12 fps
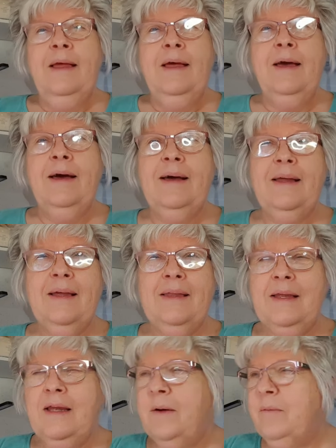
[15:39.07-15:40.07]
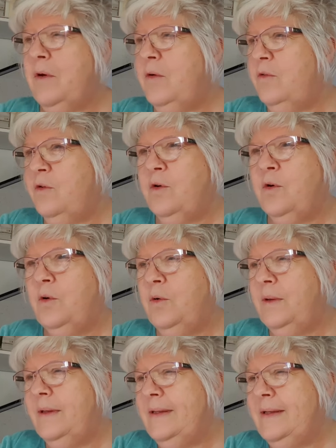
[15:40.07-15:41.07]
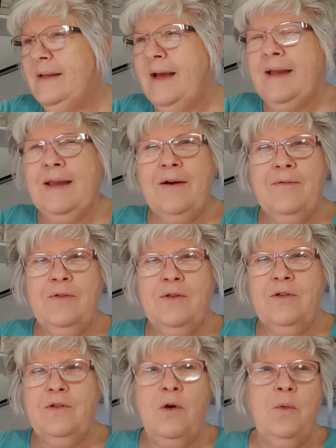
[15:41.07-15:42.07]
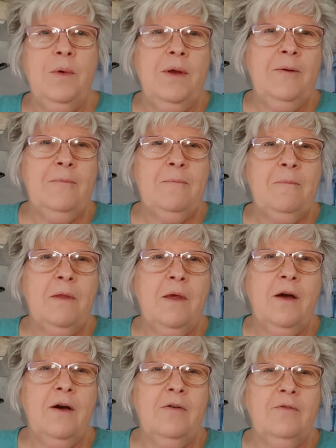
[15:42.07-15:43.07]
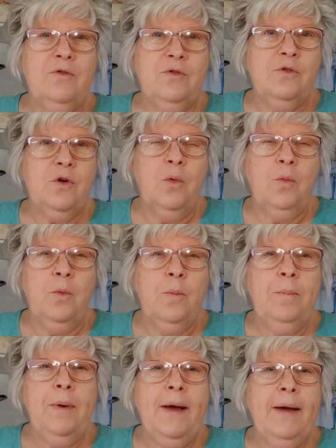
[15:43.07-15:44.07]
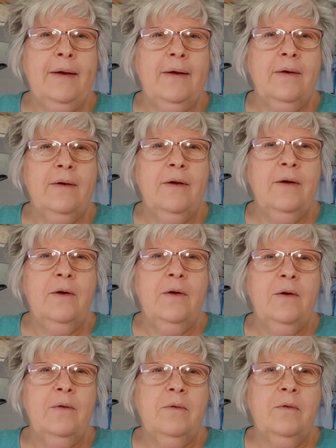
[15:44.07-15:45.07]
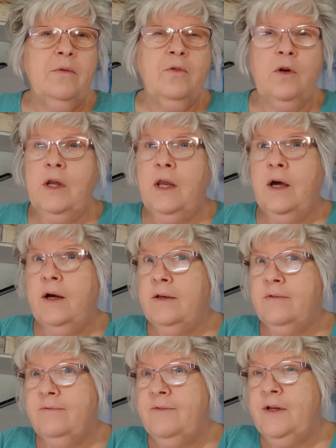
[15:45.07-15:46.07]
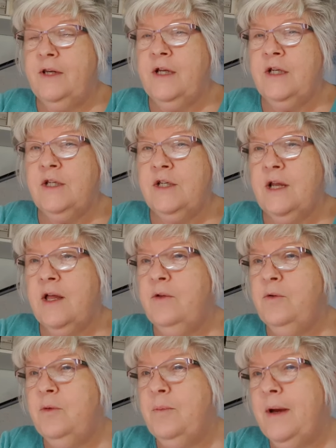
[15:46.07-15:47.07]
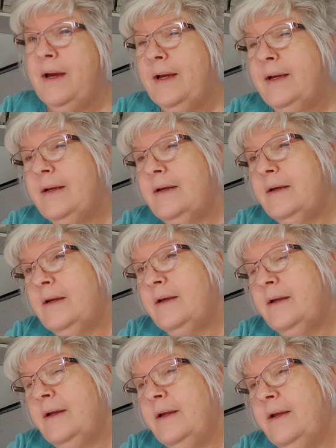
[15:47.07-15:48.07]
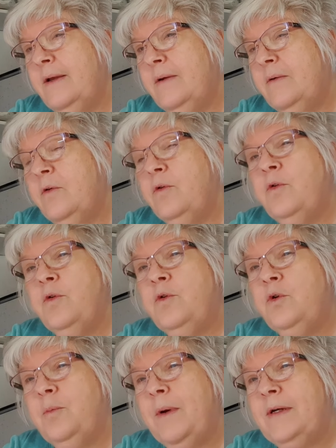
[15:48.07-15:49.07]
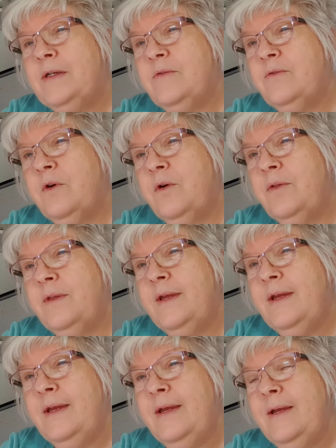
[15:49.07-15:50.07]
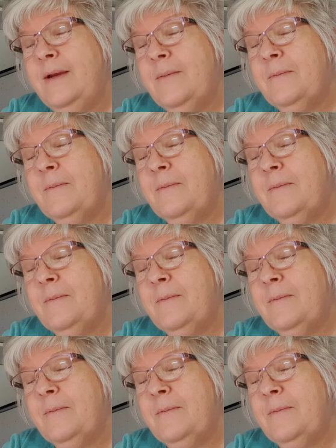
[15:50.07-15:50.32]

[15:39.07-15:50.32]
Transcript: I think I'm going to call it a day now for the sewing. I've just got one bag fully lined and finished, and the other bag, the other two bags, I've got the